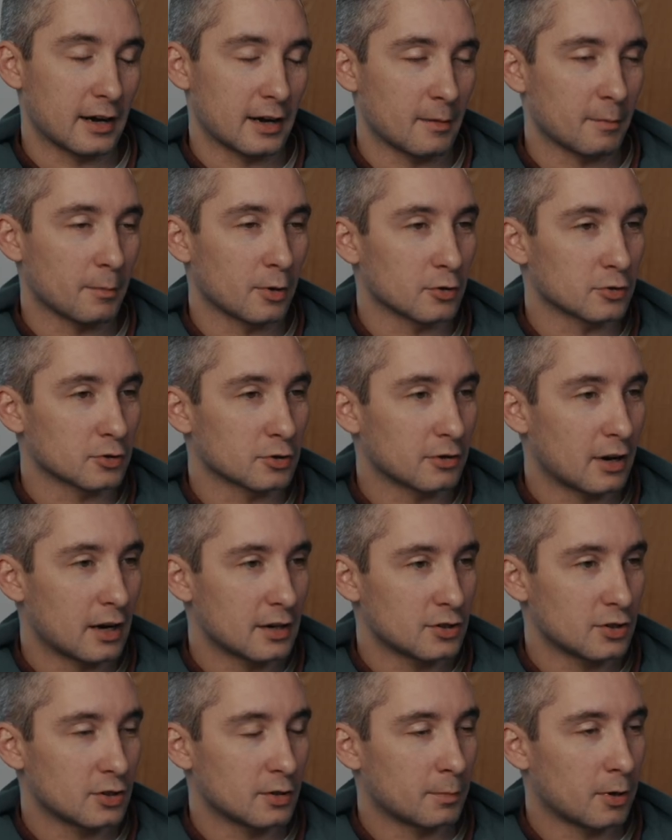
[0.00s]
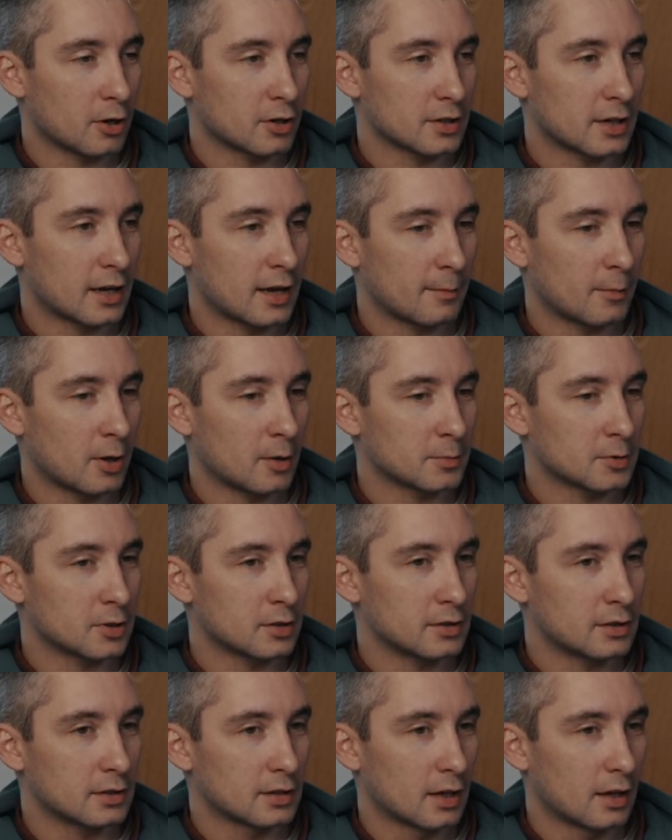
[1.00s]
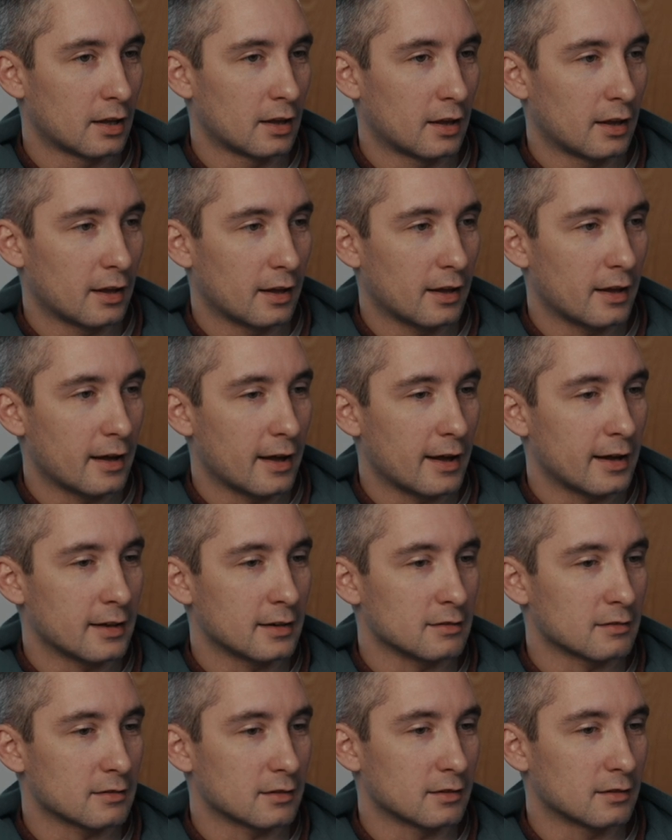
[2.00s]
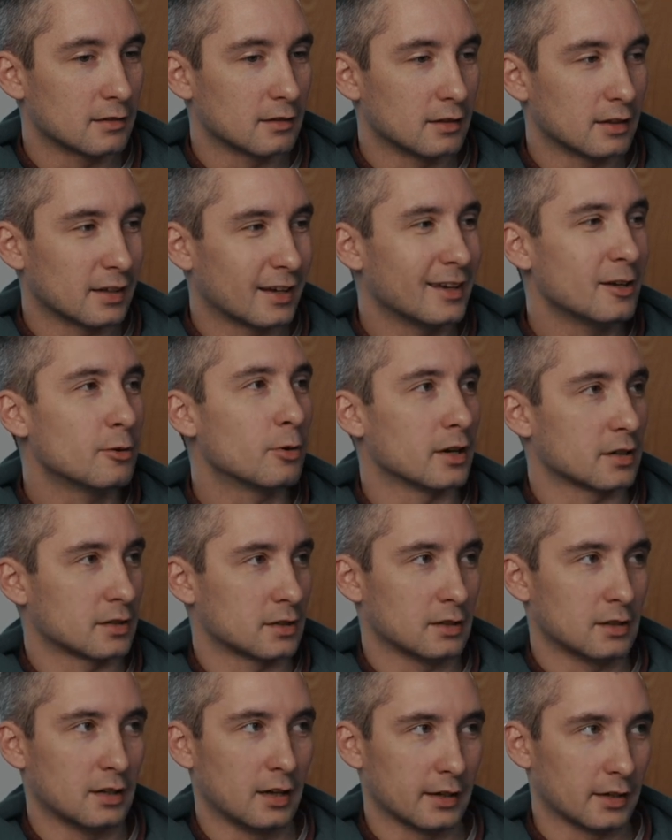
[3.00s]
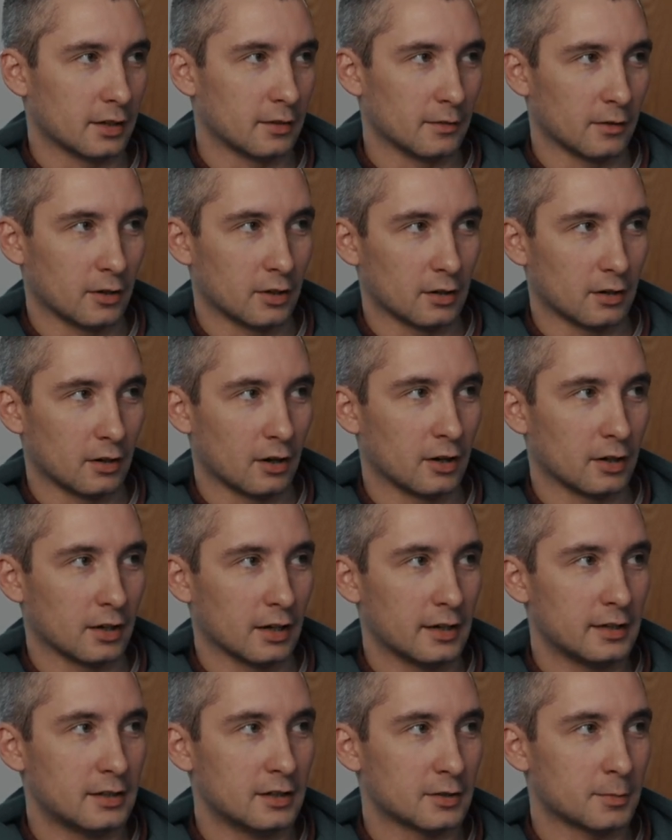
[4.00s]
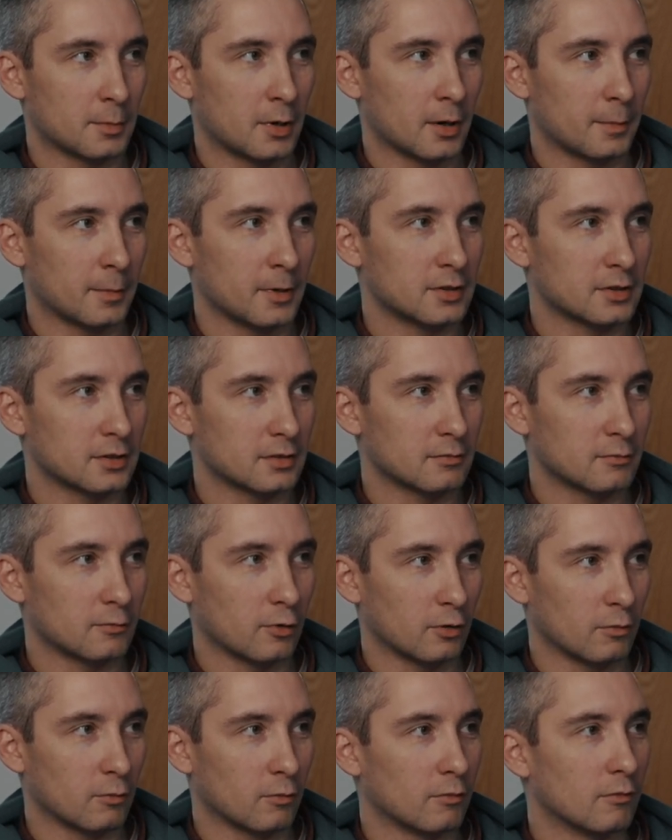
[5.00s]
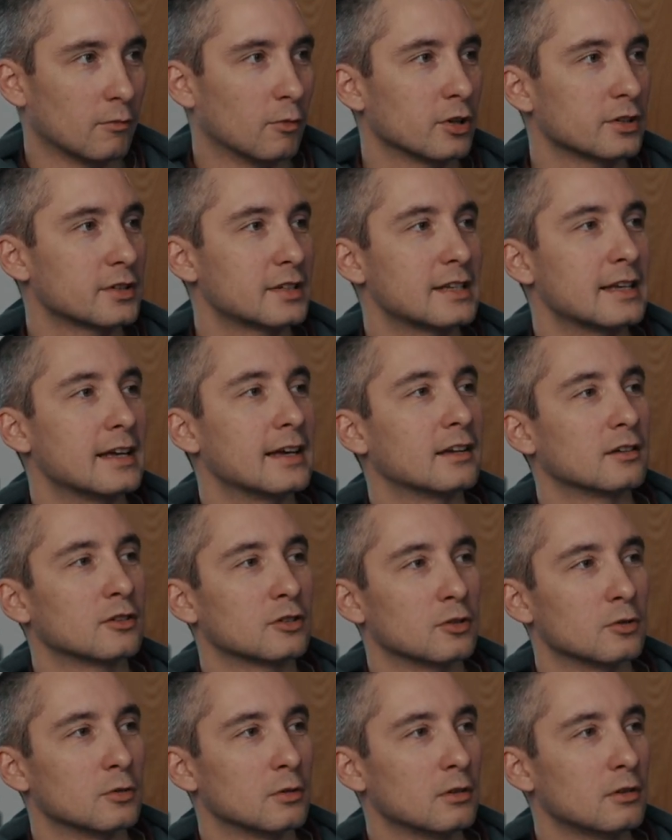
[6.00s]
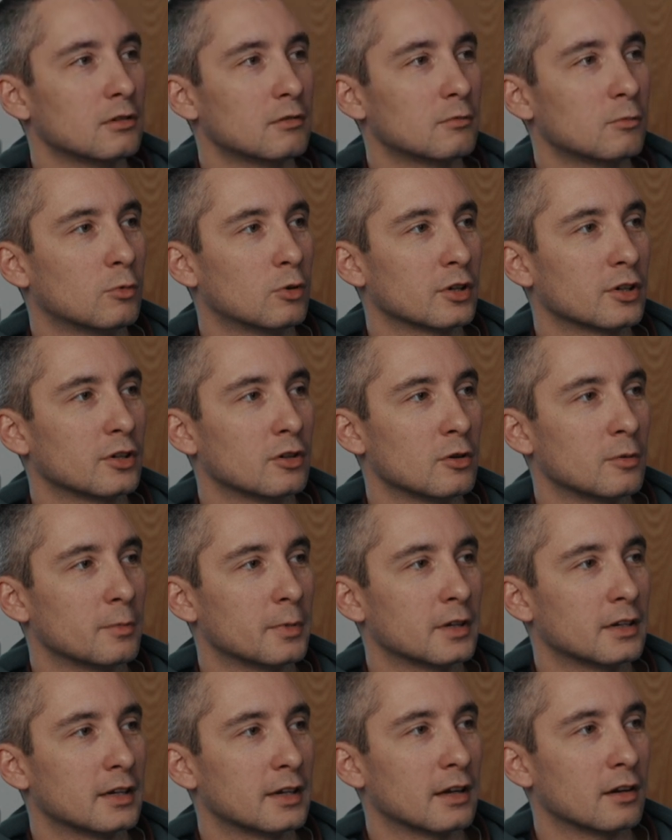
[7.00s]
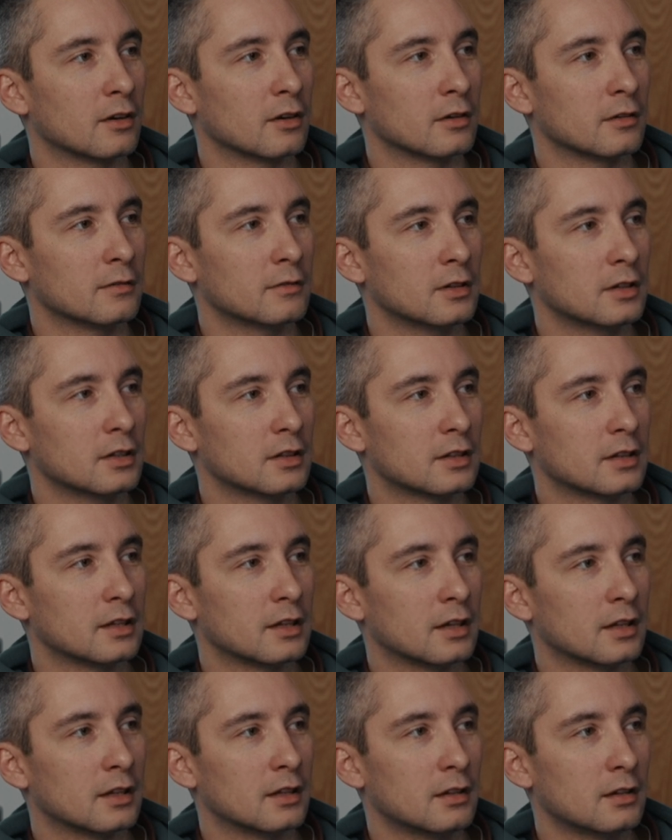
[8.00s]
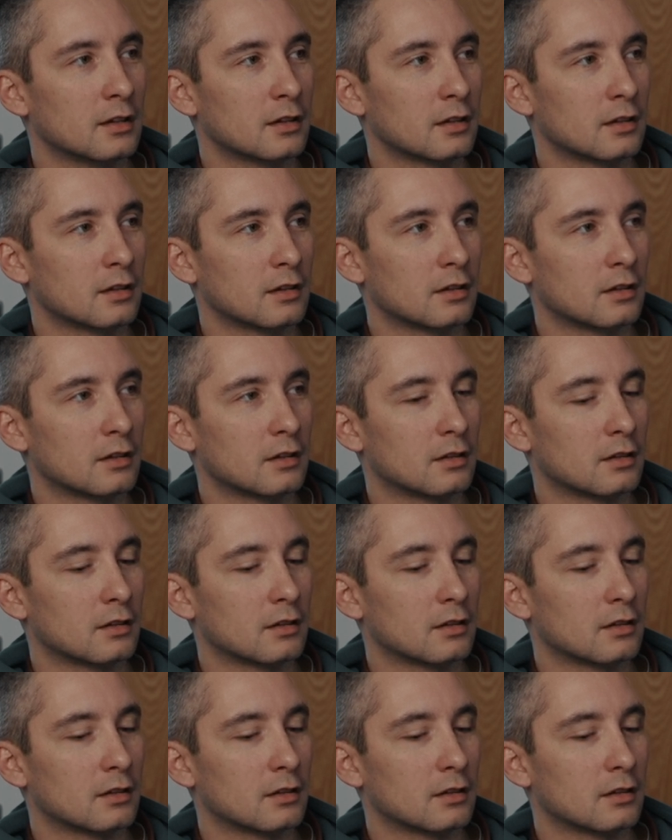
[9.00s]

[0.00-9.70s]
and postgraduate part-time options. And the key question, like you've outlined, is purpose. What's the end goal? What are you hoping to get out of it at the end? Do